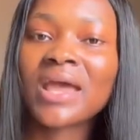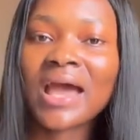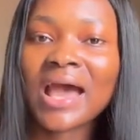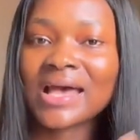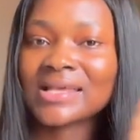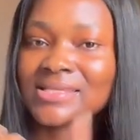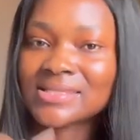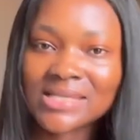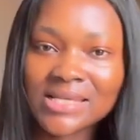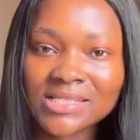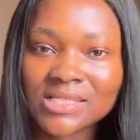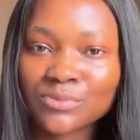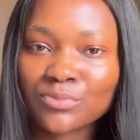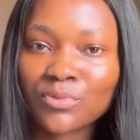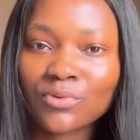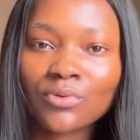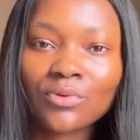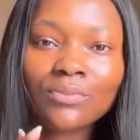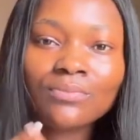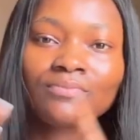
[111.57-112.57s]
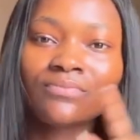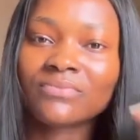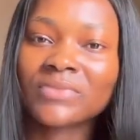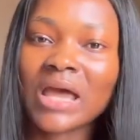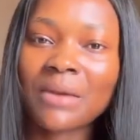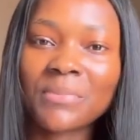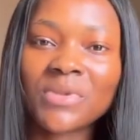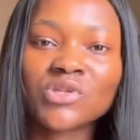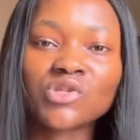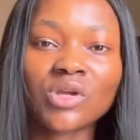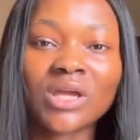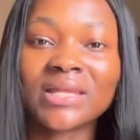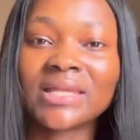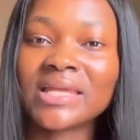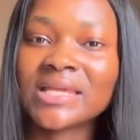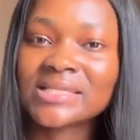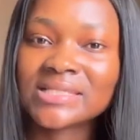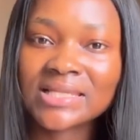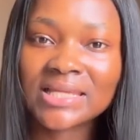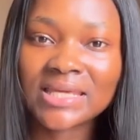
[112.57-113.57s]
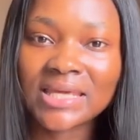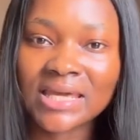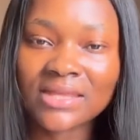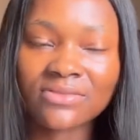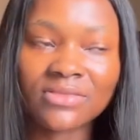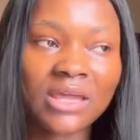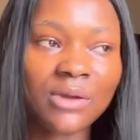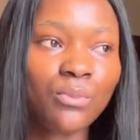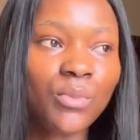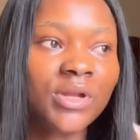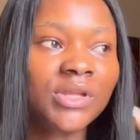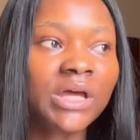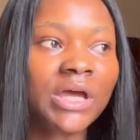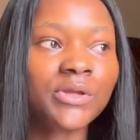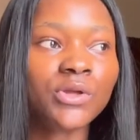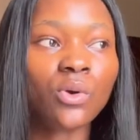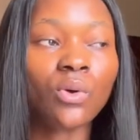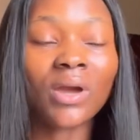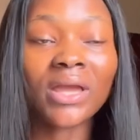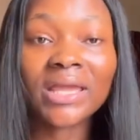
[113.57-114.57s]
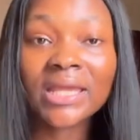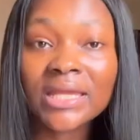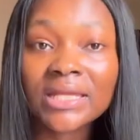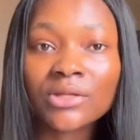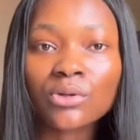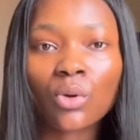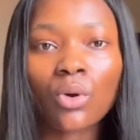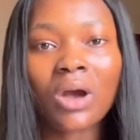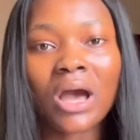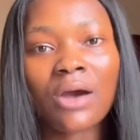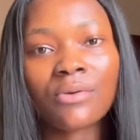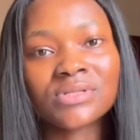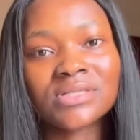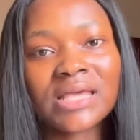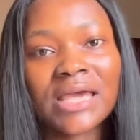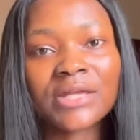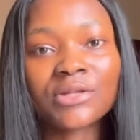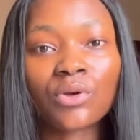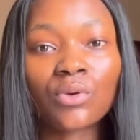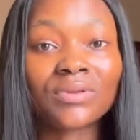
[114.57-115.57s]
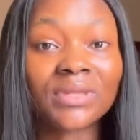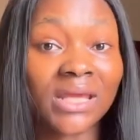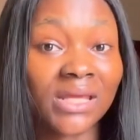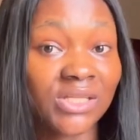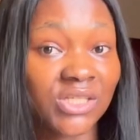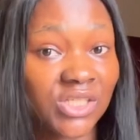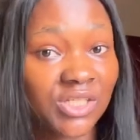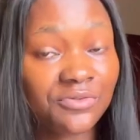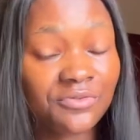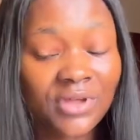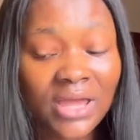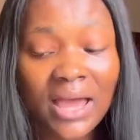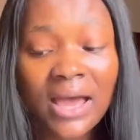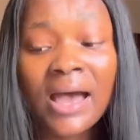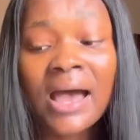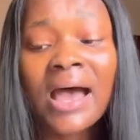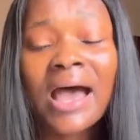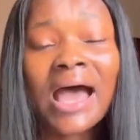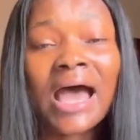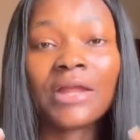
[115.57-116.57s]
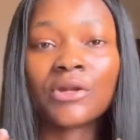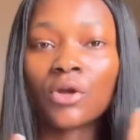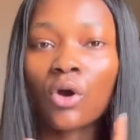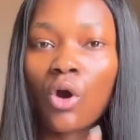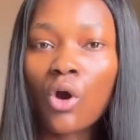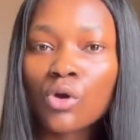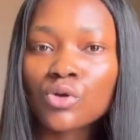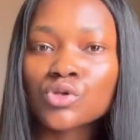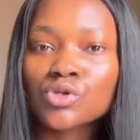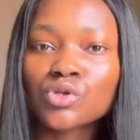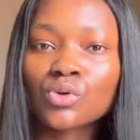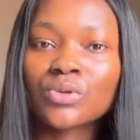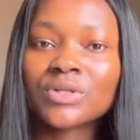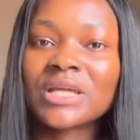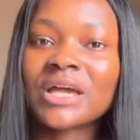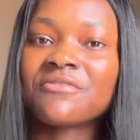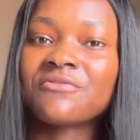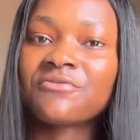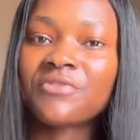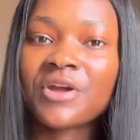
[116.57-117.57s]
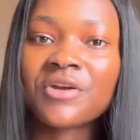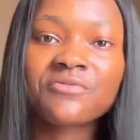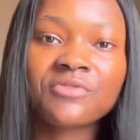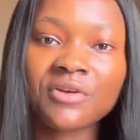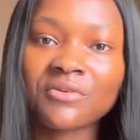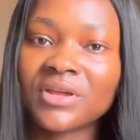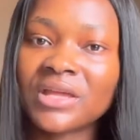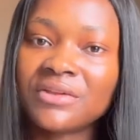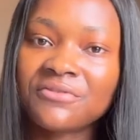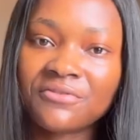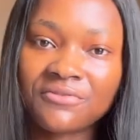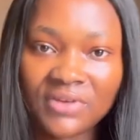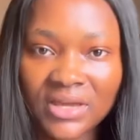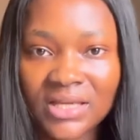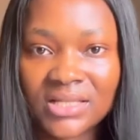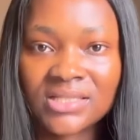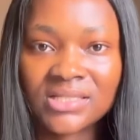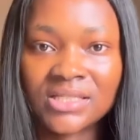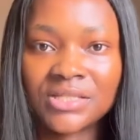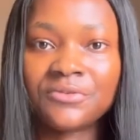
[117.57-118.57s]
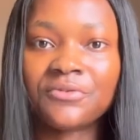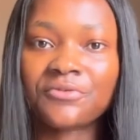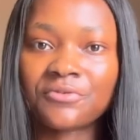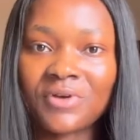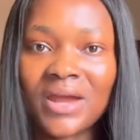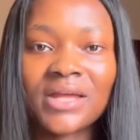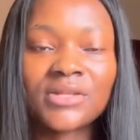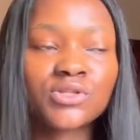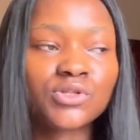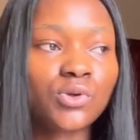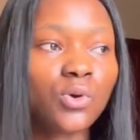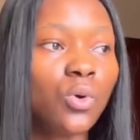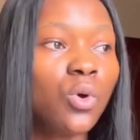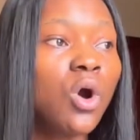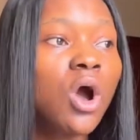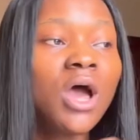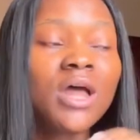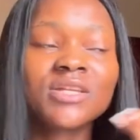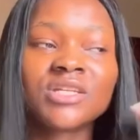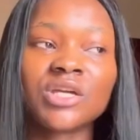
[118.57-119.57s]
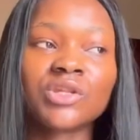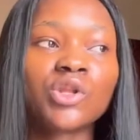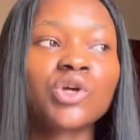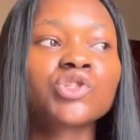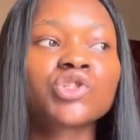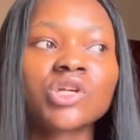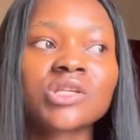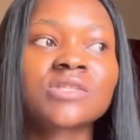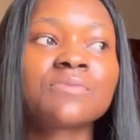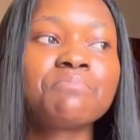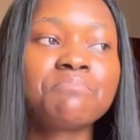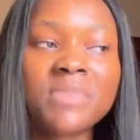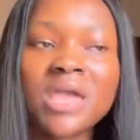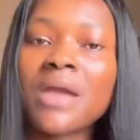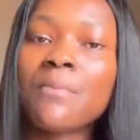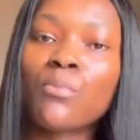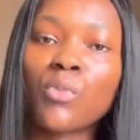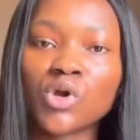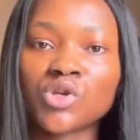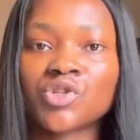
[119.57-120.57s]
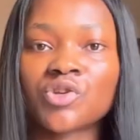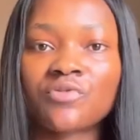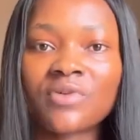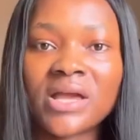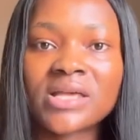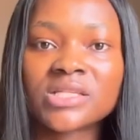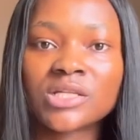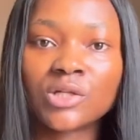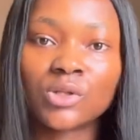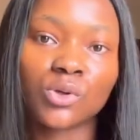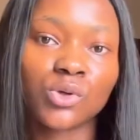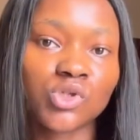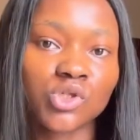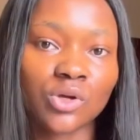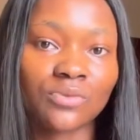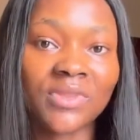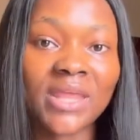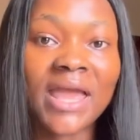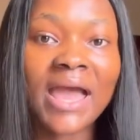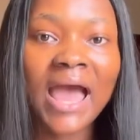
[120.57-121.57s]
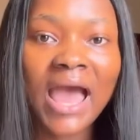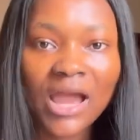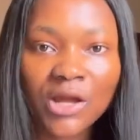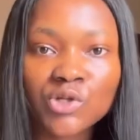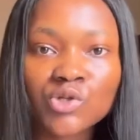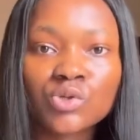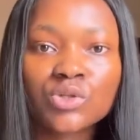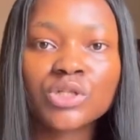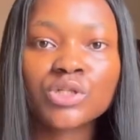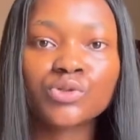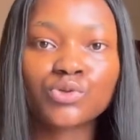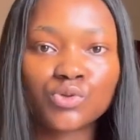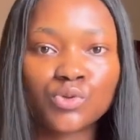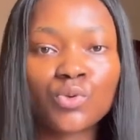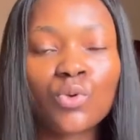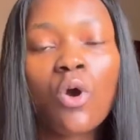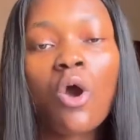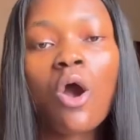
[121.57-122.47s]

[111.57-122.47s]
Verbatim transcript: accessible that means you can easily get them whether you're in or outside nigeria and also they are very very effective right so they're not just mere moisturizing lotion they actually do